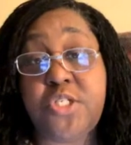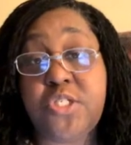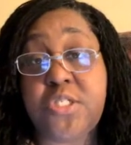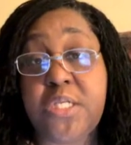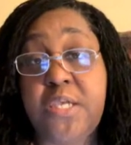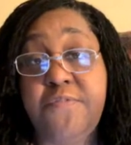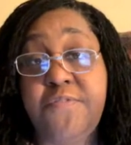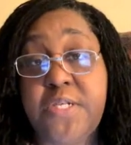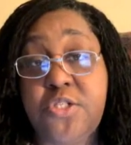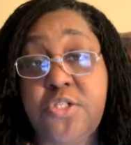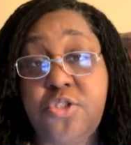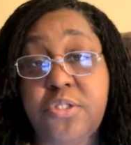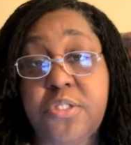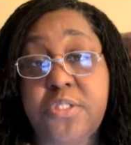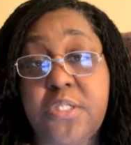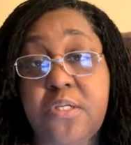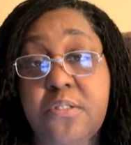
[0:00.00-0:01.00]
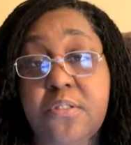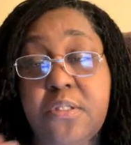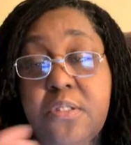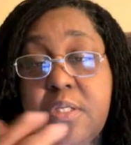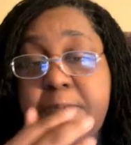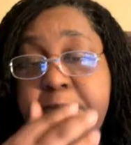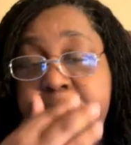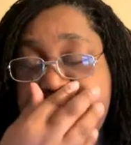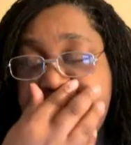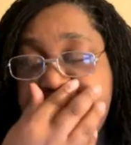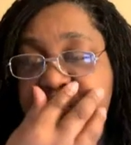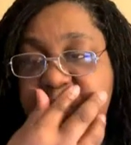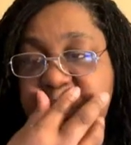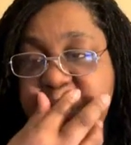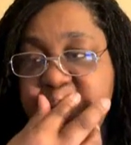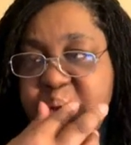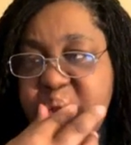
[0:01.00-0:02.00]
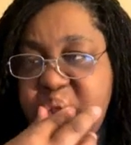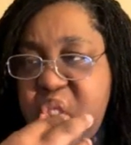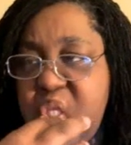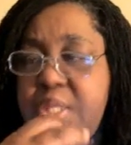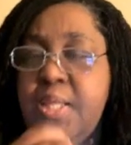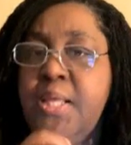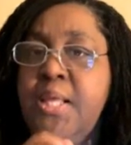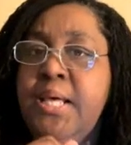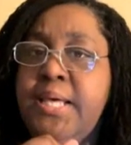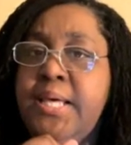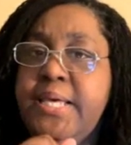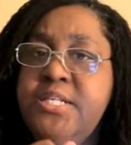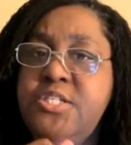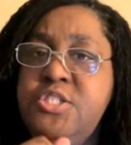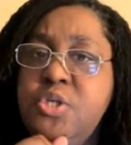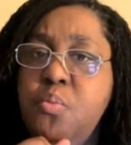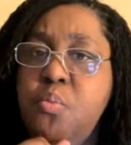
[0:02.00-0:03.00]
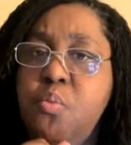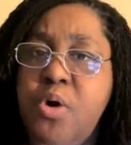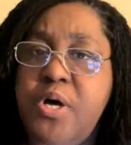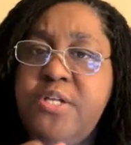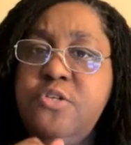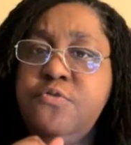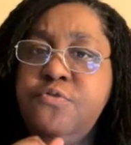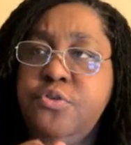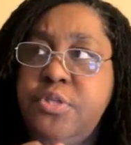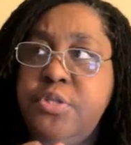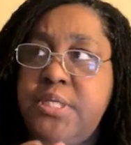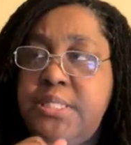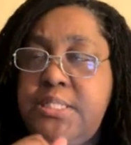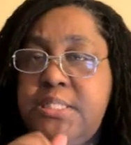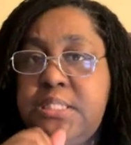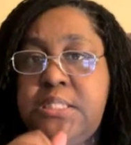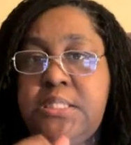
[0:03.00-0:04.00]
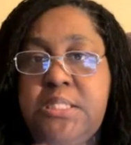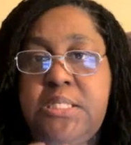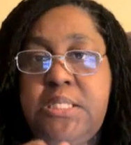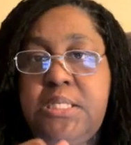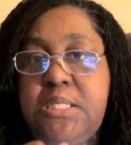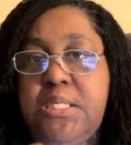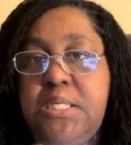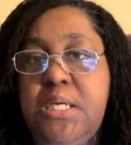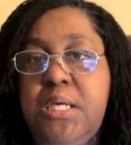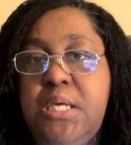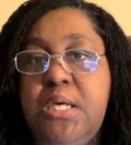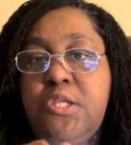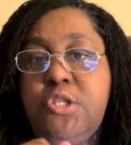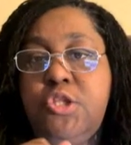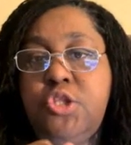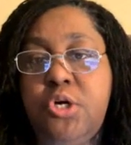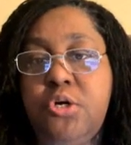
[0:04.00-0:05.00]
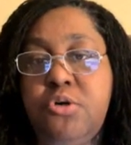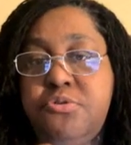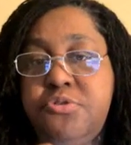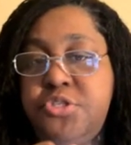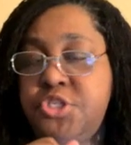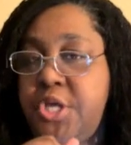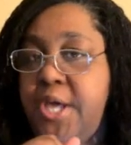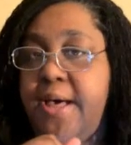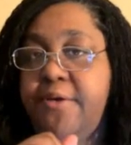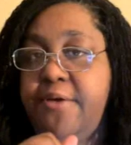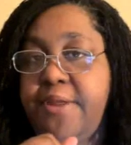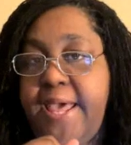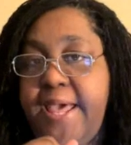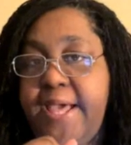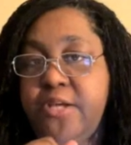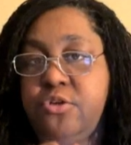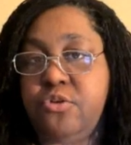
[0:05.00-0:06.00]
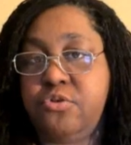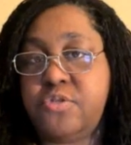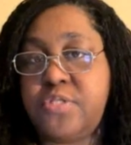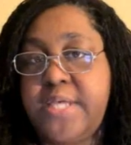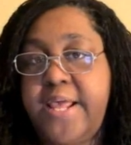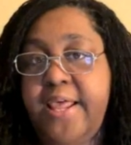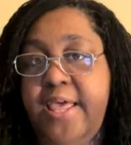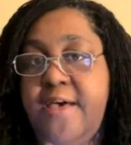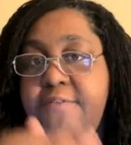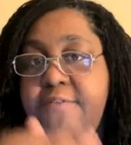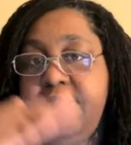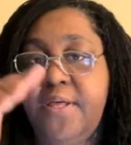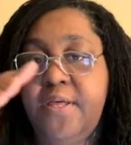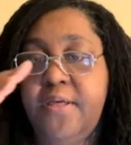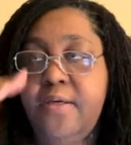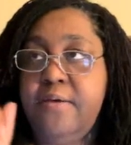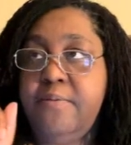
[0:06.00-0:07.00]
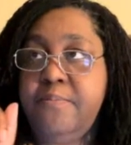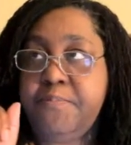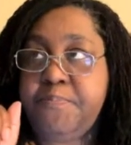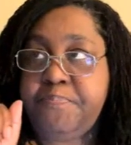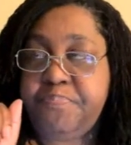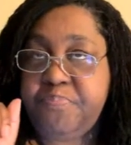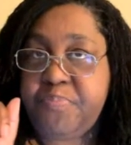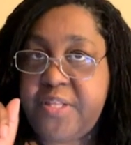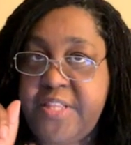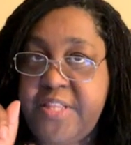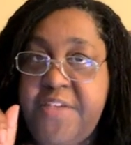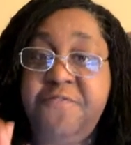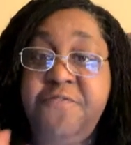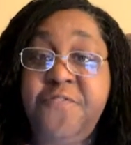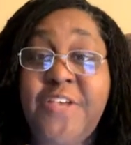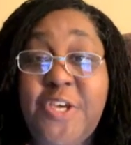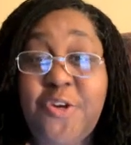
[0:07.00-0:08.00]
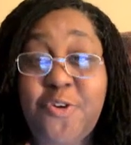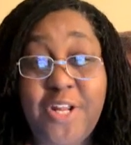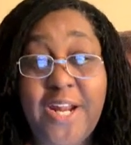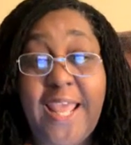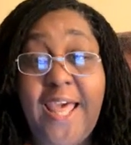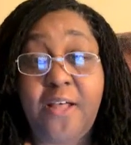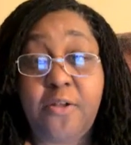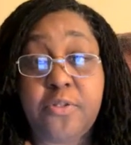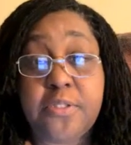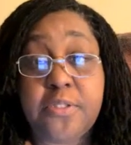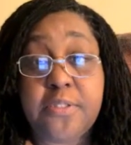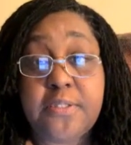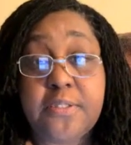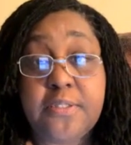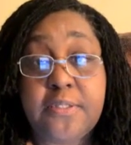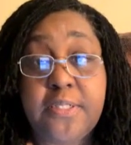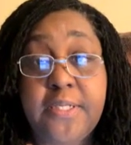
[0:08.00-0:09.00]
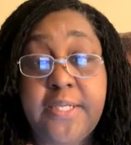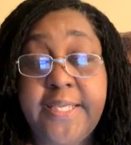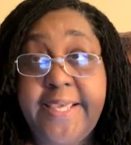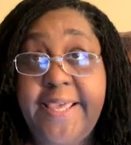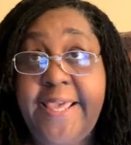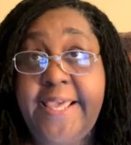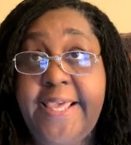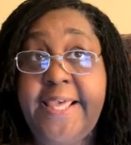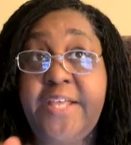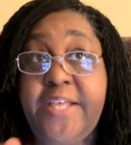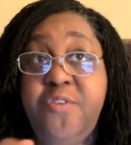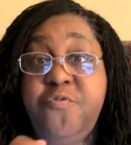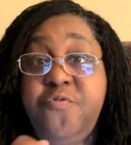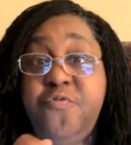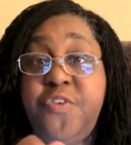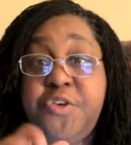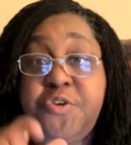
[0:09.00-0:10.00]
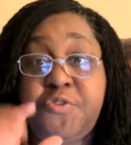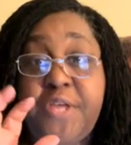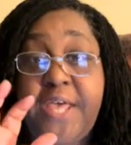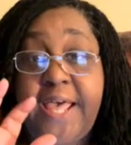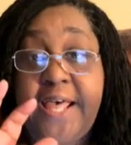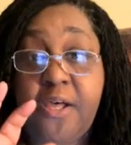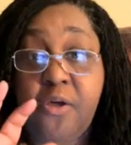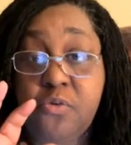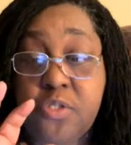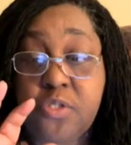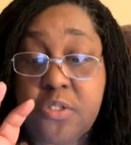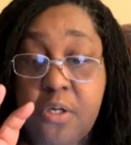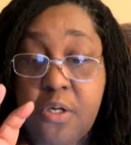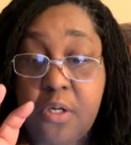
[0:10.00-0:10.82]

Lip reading: just even into adulthood. It's a wonderful thing to see those child actors that figured it out and figured out